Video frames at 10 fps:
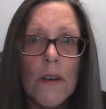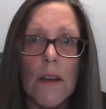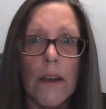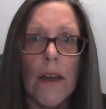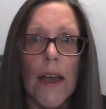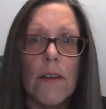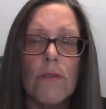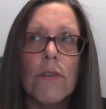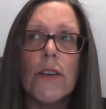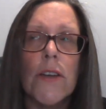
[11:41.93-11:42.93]
Okay,
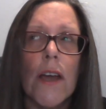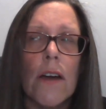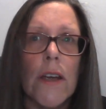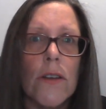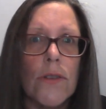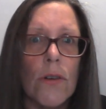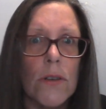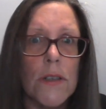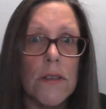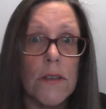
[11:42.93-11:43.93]
reach out and
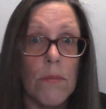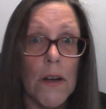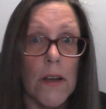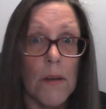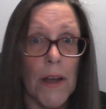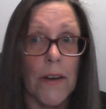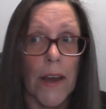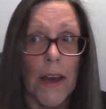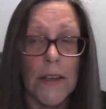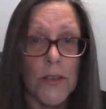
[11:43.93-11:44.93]
talk to someone about
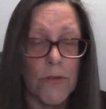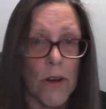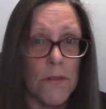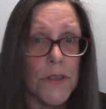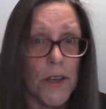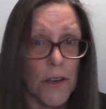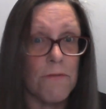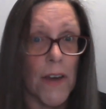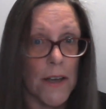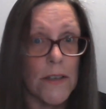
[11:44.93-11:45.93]
any struggles that you're
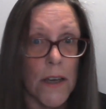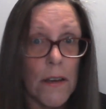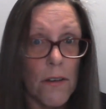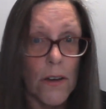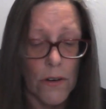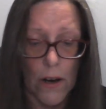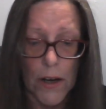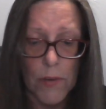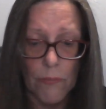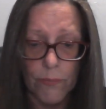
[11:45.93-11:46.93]
facing, all
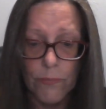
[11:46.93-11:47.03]
right?